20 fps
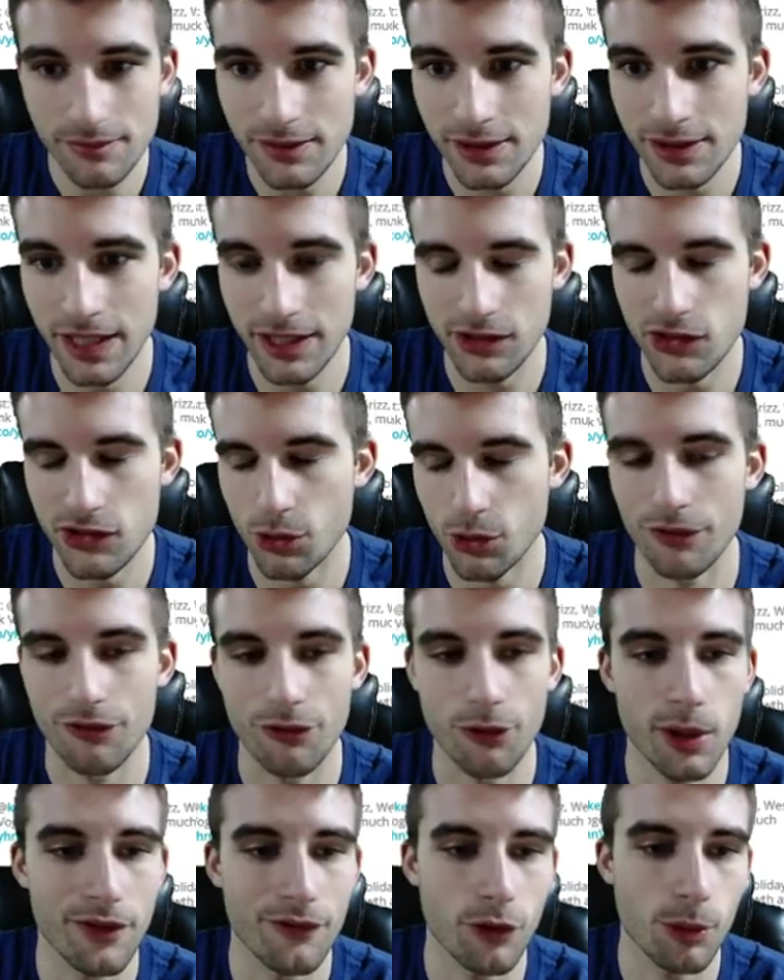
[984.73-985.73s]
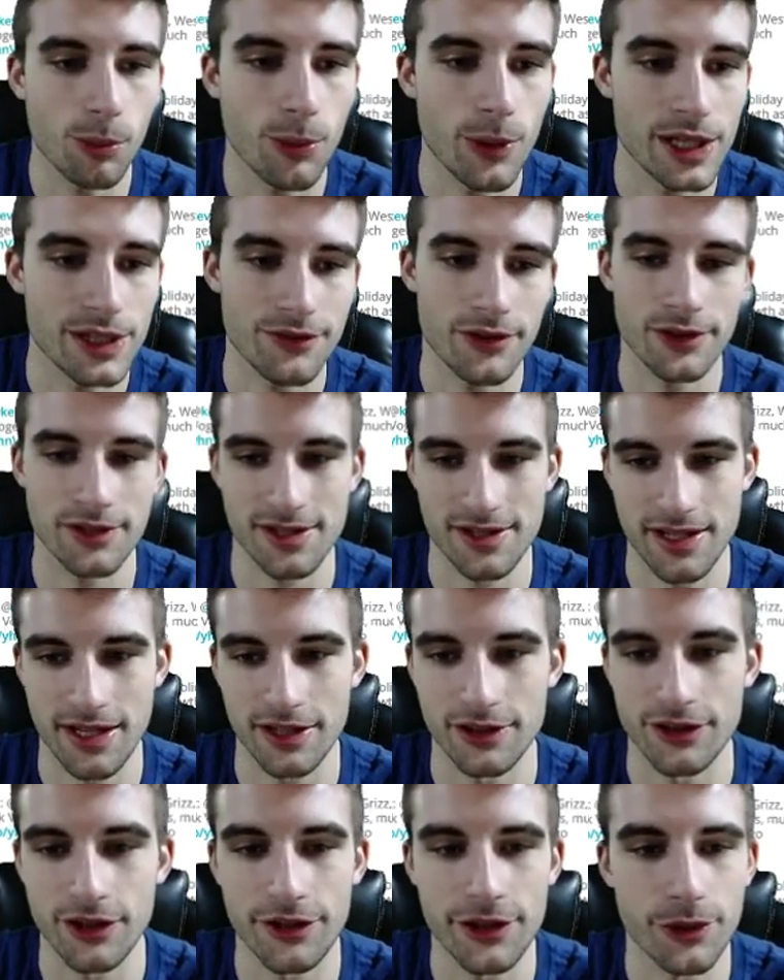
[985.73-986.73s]
He actually scored 44 points versus
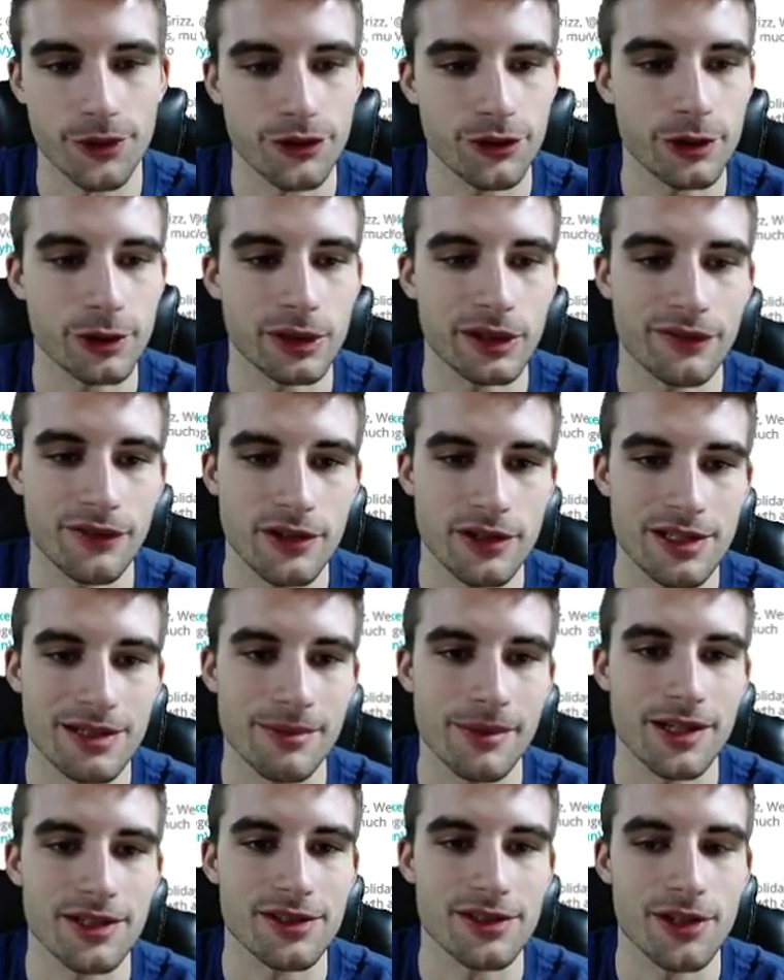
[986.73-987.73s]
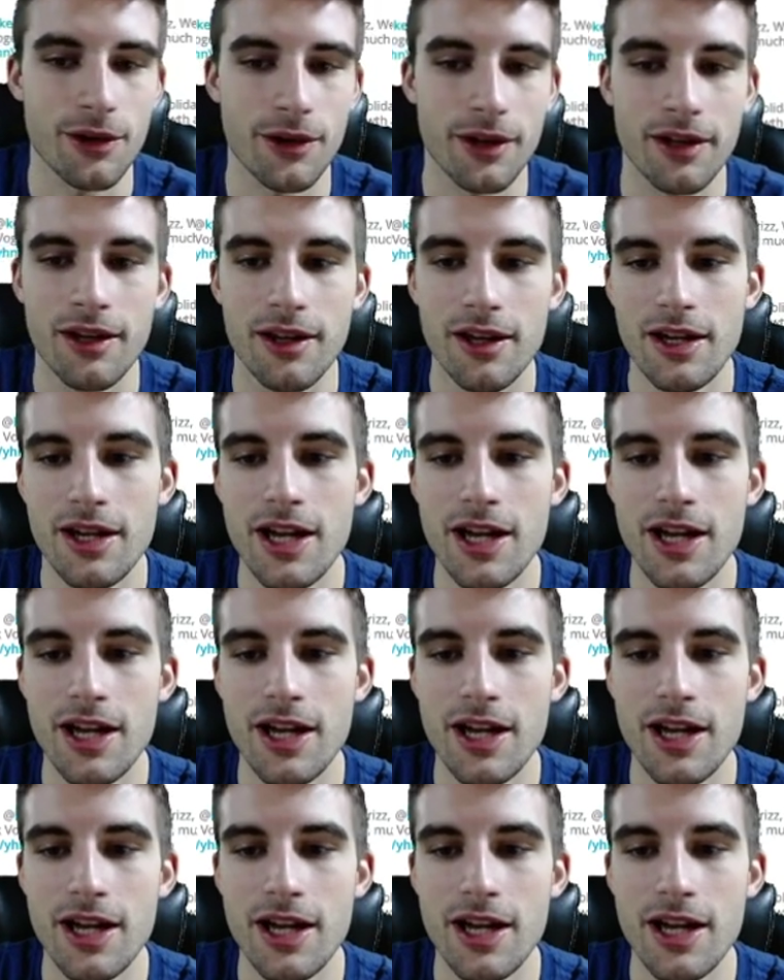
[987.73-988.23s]
San Antonio and 33 versus Minnesota.